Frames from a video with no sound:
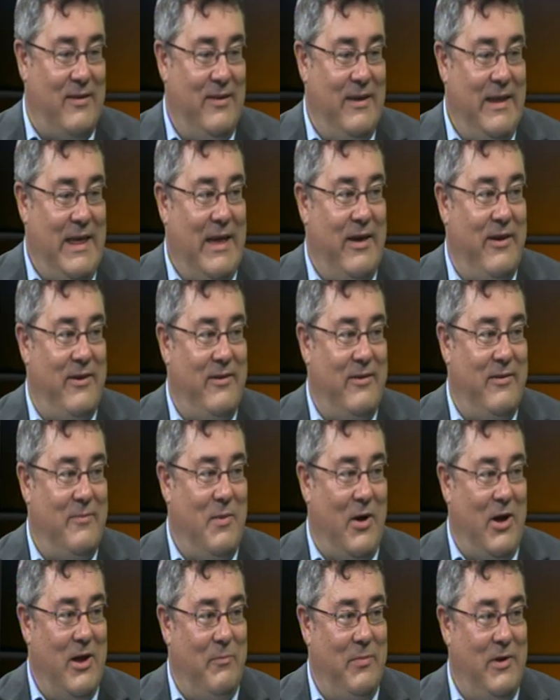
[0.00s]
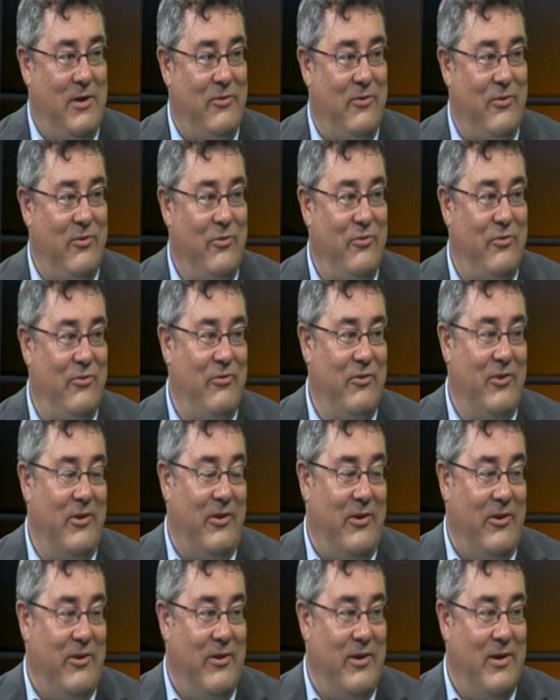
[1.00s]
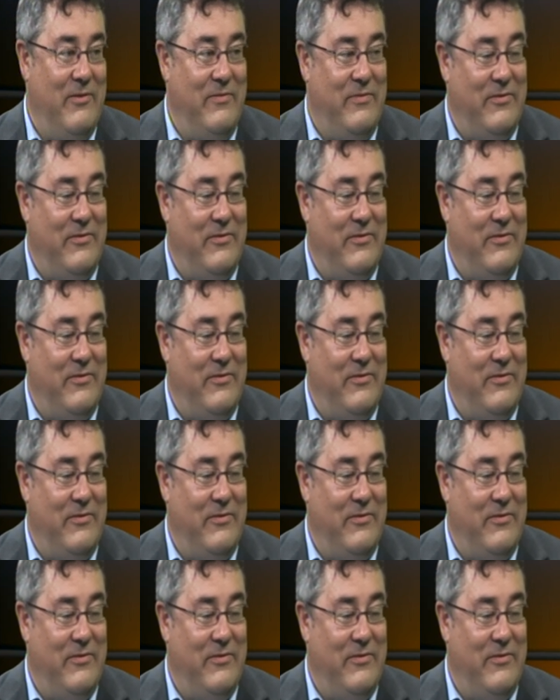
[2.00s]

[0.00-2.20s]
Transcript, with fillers: link might be too strong.